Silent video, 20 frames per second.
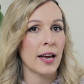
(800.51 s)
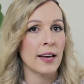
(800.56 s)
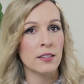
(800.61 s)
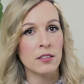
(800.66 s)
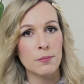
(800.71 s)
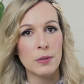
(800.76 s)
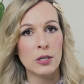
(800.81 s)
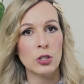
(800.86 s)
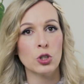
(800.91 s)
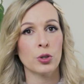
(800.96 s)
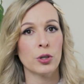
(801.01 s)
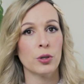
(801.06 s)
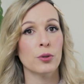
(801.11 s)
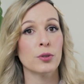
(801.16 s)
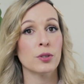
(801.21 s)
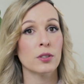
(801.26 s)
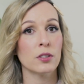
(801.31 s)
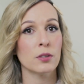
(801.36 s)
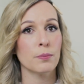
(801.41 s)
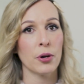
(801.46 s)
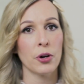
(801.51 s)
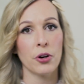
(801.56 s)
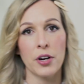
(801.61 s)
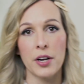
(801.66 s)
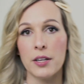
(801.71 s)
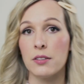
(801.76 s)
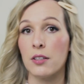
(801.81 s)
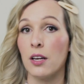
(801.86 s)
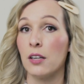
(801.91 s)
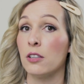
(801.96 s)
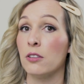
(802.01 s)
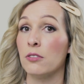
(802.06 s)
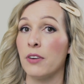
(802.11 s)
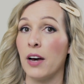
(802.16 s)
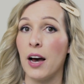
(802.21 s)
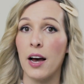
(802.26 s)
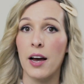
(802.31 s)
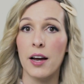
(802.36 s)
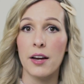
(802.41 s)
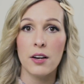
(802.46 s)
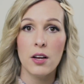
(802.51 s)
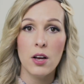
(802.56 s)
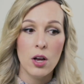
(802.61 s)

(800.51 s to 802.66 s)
endometriosis periods that you've had.